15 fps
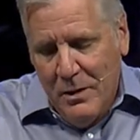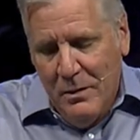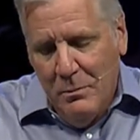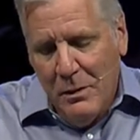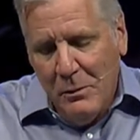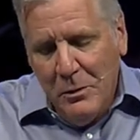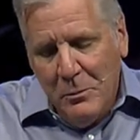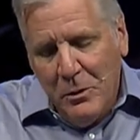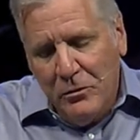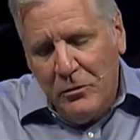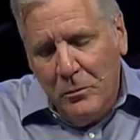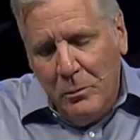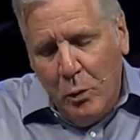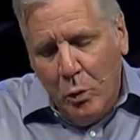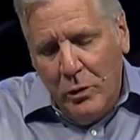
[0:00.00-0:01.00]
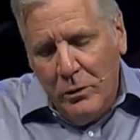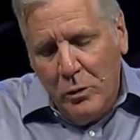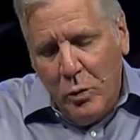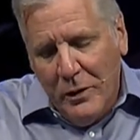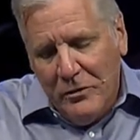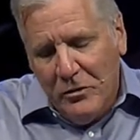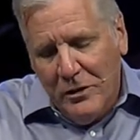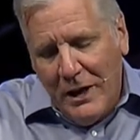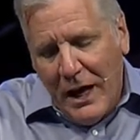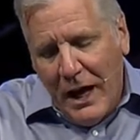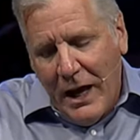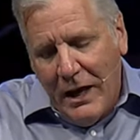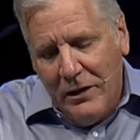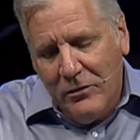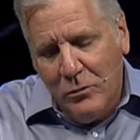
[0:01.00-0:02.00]
Maybe the most important question to
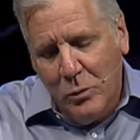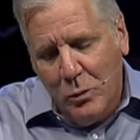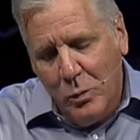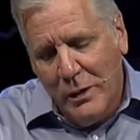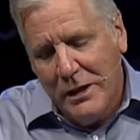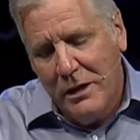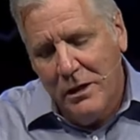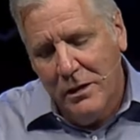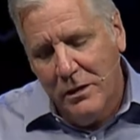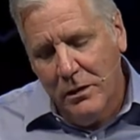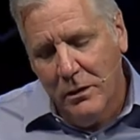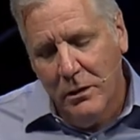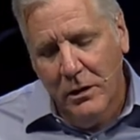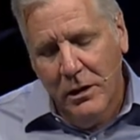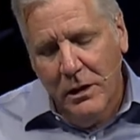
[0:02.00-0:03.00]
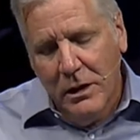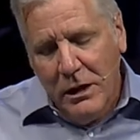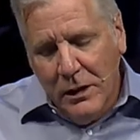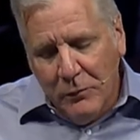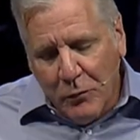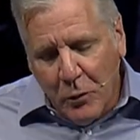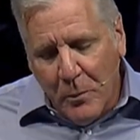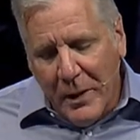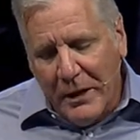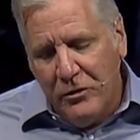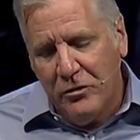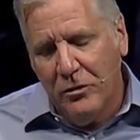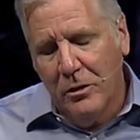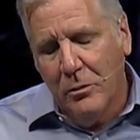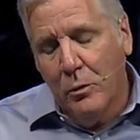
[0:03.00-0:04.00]
ask when we hear
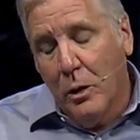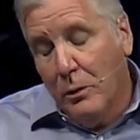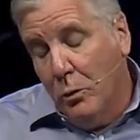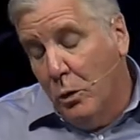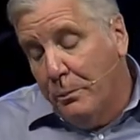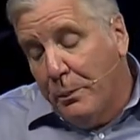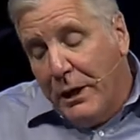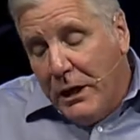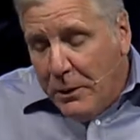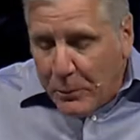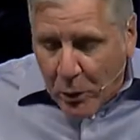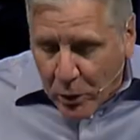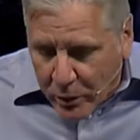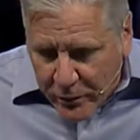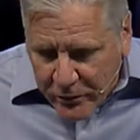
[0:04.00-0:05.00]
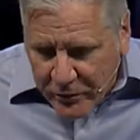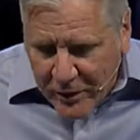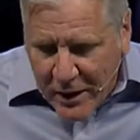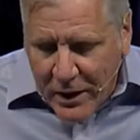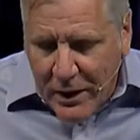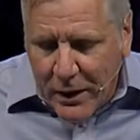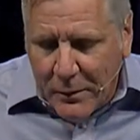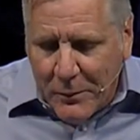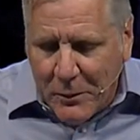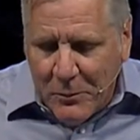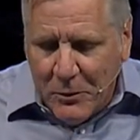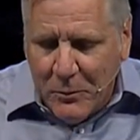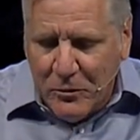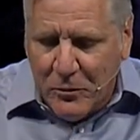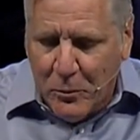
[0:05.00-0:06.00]
information about what people are saying, maybe
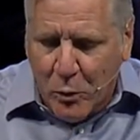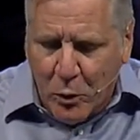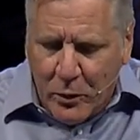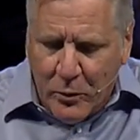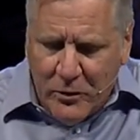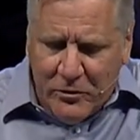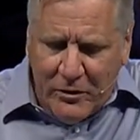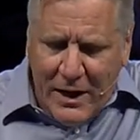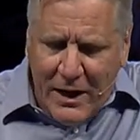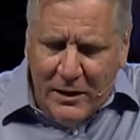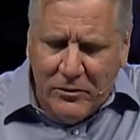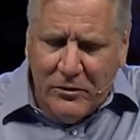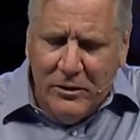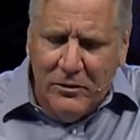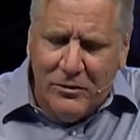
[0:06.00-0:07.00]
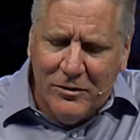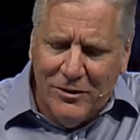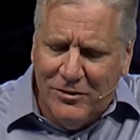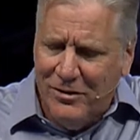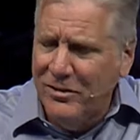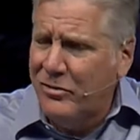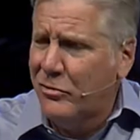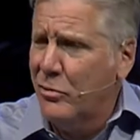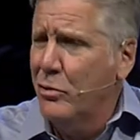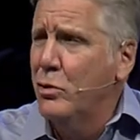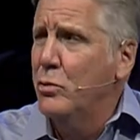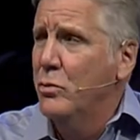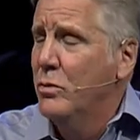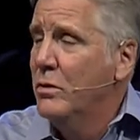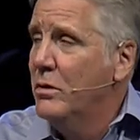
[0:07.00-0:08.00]
the most important question to ask is this true?